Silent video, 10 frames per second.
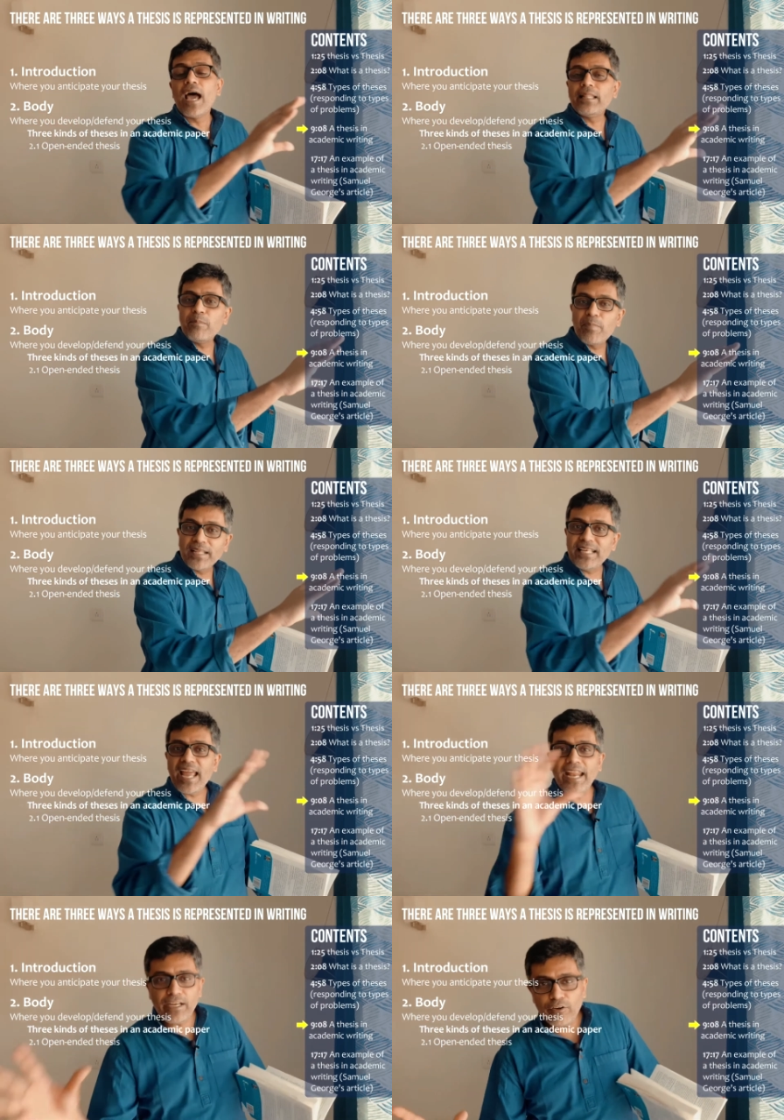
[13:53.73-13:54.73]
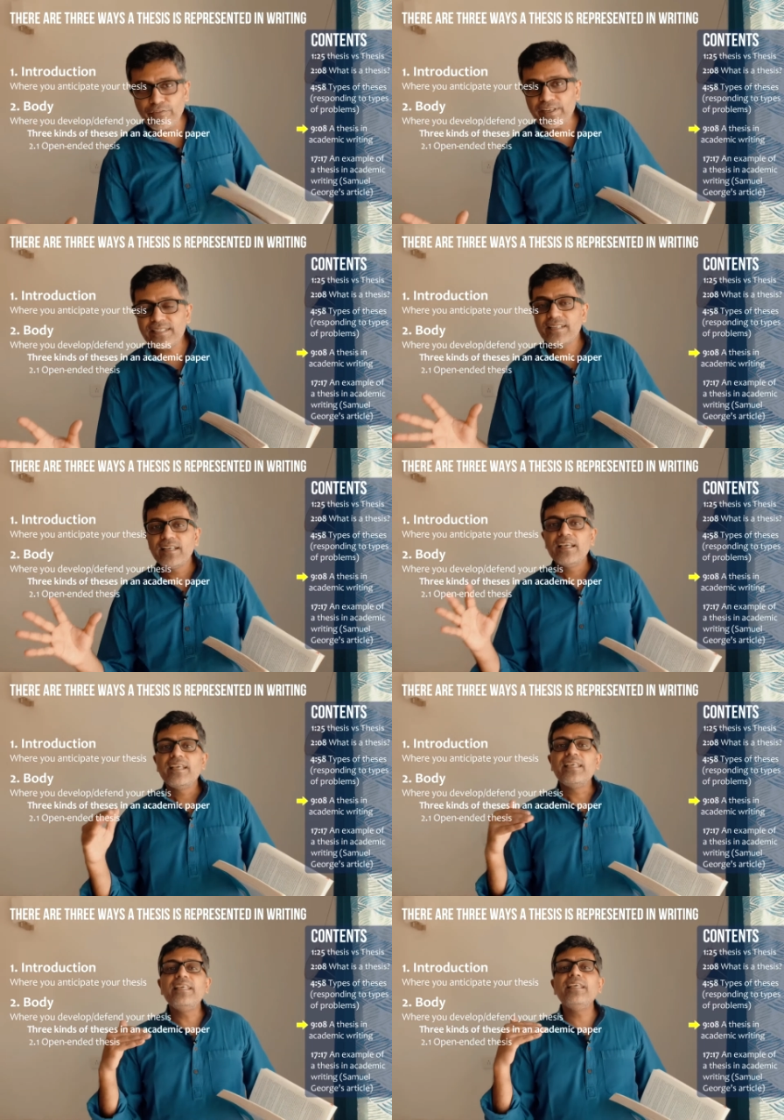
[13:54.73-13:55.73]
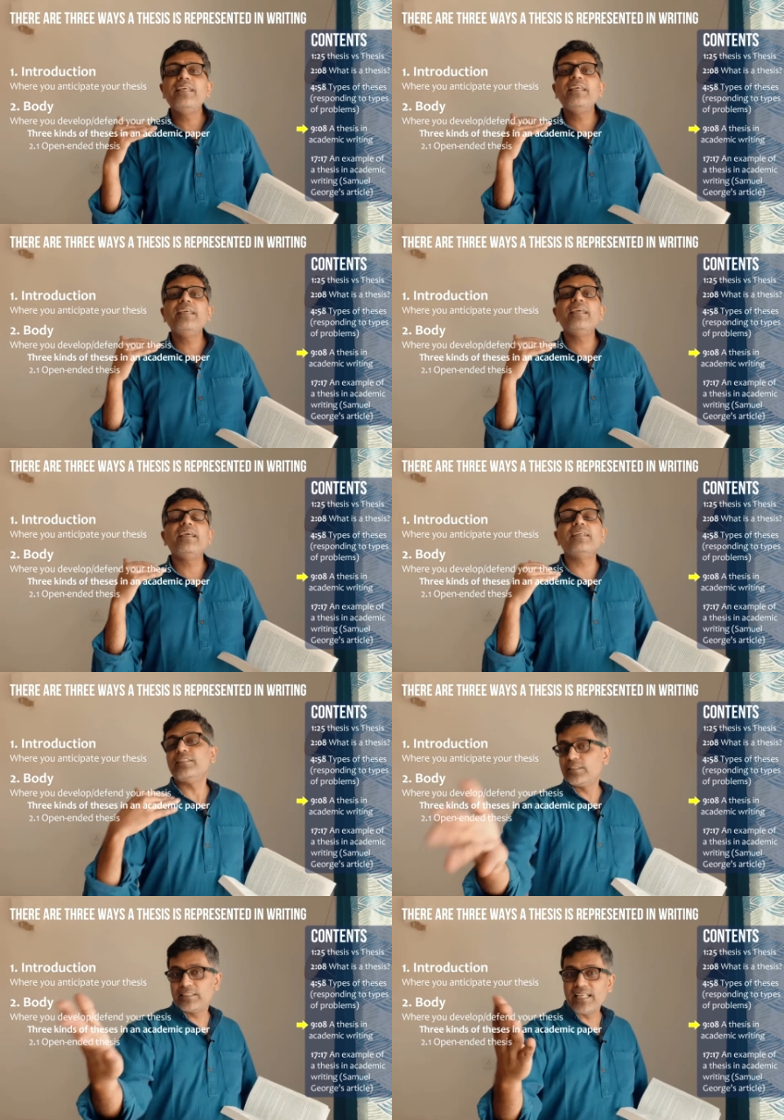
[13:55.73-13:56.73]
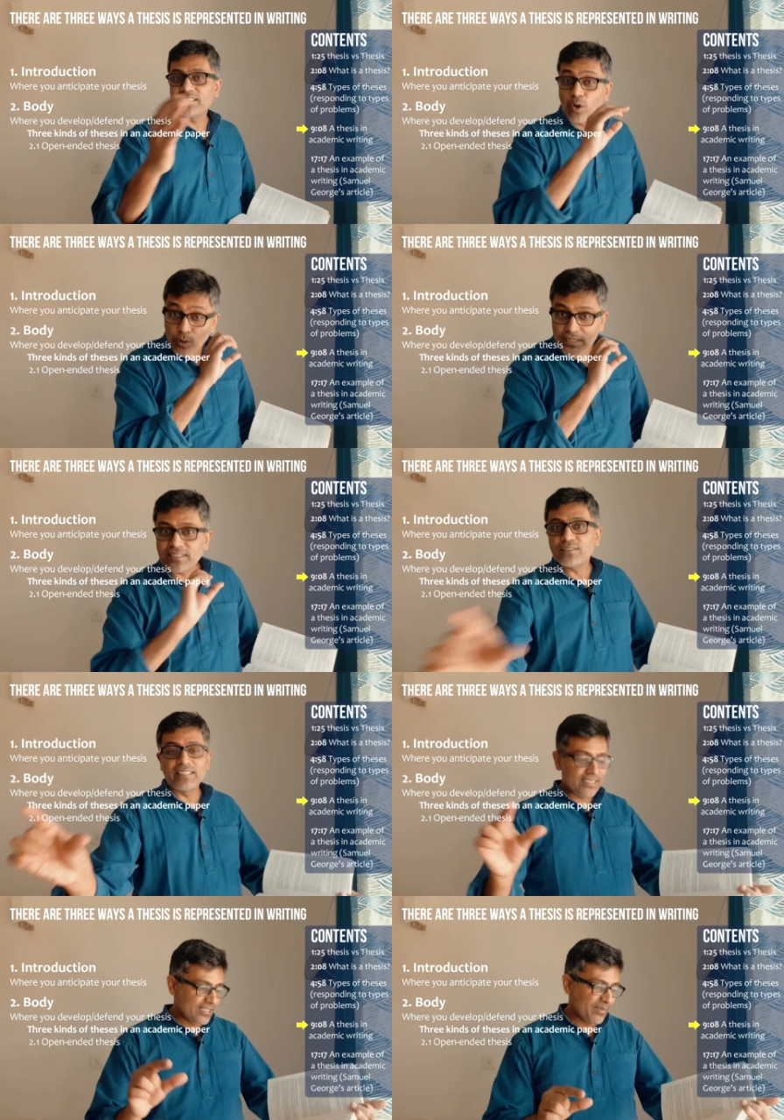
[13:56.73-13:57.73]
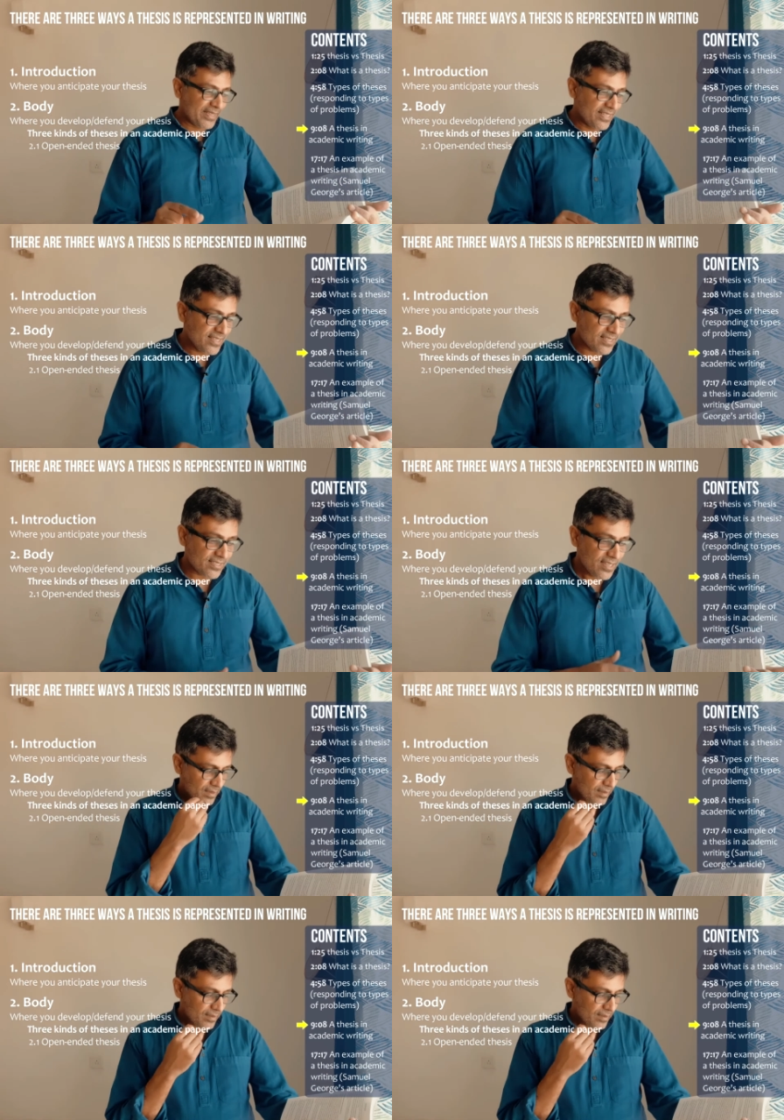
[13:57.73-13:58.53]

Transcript: And then by the end of it, he says, okay, so this is my thesis.